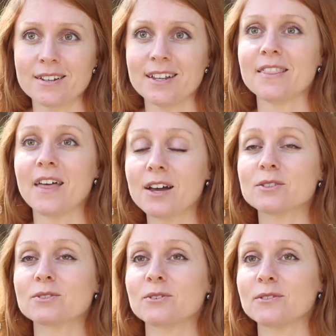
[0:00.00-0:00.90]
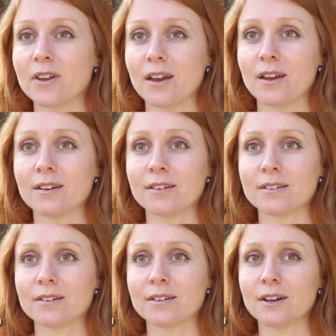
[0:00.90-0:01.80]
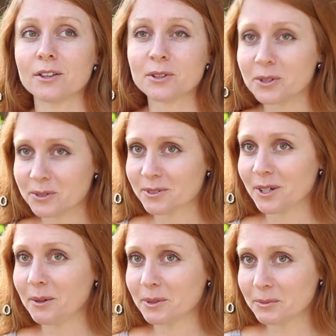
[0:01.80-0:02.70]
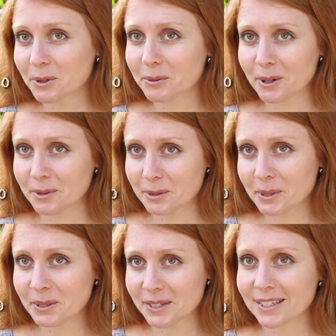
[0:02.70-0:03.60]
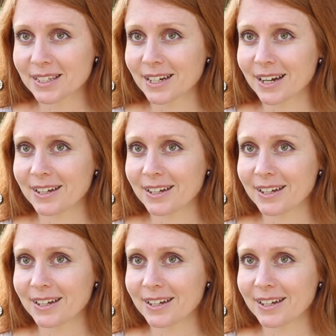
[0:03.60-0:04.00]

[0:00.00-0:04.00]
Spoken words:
And that survey alone taught me more about my period than I